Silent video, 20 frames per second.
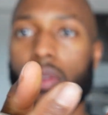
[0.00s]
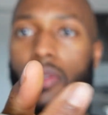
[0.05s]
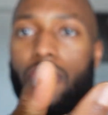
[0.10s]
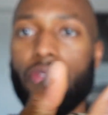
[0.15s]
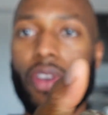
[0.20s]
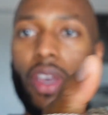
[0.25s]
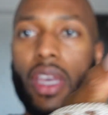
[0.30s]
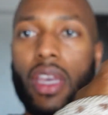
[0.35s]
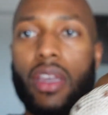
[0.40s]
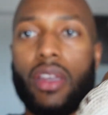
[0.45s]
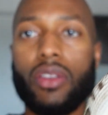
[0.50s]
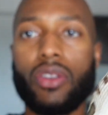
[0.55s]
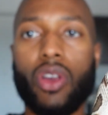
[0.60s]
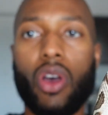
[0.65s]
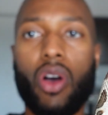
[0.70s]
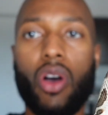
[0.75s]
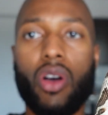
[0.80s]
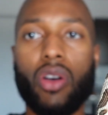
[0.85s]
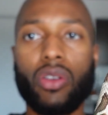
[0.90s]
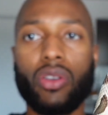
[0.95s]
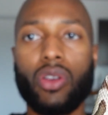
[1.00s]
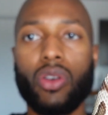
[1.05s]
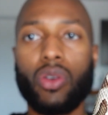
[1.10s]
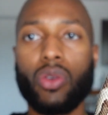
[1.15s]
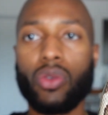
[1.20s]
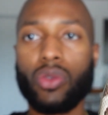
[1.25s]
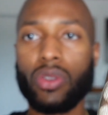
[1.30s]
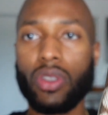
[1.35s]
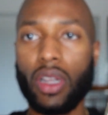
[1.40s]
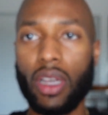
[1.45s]
phase
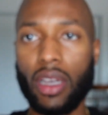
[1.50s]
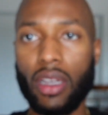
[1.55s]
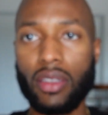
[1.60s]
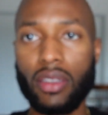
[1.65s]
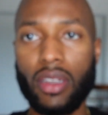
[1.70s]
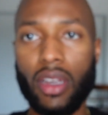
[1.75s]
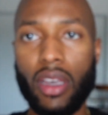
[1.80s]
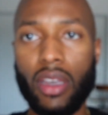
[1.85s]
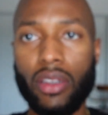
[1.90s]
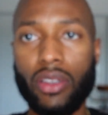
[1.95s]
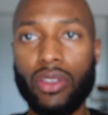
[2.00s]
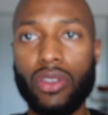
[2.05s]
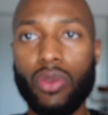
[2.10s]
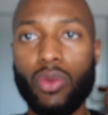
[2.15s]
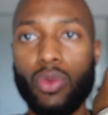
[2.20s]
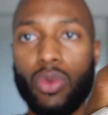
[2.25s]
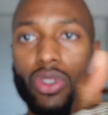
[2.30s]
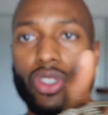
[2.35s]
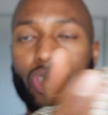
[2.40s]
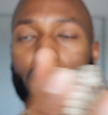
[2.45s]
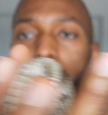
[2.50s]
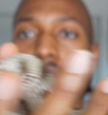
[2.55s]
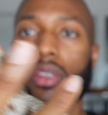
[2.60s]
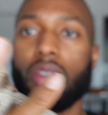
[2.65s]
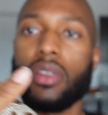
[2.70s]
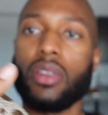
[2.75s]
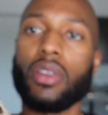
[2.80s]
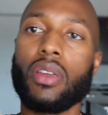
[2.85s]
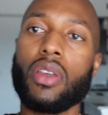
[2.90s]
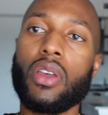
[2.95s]
hognose, like I say, with just
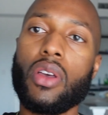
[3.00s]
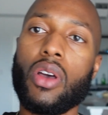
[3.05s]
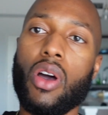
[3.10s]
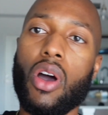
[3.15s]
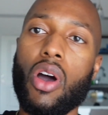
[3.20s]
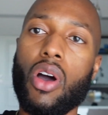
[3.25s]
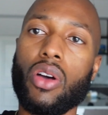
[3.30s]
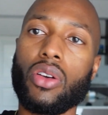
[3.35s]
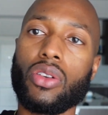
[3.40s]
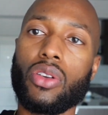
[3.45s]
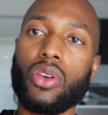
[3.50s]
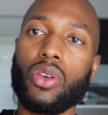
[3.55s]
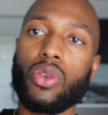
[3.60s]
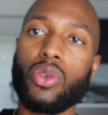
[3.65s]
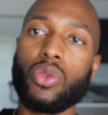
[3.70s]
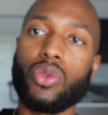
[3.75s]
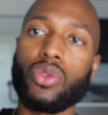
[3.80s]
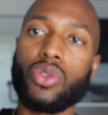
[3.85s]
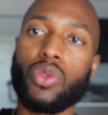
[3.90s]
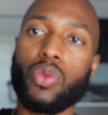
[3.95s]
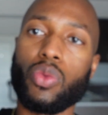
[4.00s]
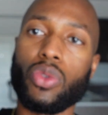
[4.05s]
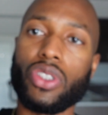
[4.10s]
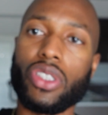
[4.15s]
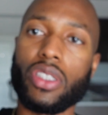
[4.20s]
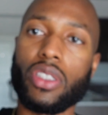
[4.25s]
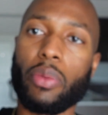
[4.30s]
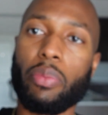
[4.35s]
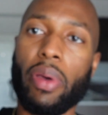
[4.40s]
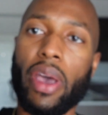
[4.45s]
a hognose with
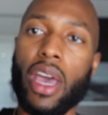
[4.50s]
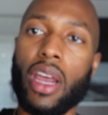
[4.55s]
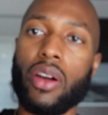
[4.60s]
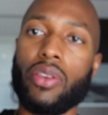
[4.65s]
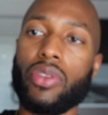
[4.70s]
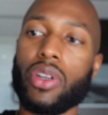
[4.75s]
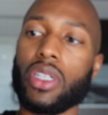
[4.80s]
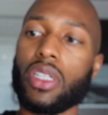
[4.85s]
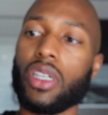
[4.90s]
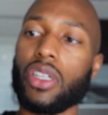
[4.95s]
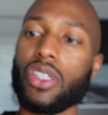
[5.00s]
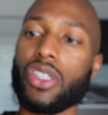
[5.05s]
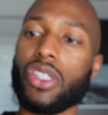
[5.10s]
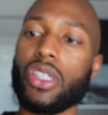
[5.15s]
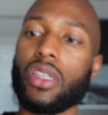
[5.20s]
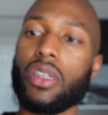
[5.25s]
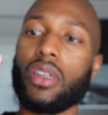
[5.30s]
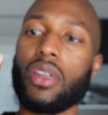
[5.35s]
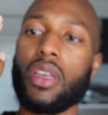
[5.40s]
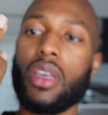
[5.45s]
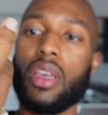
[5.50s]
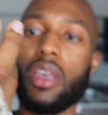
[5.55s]
just a pattern reduction,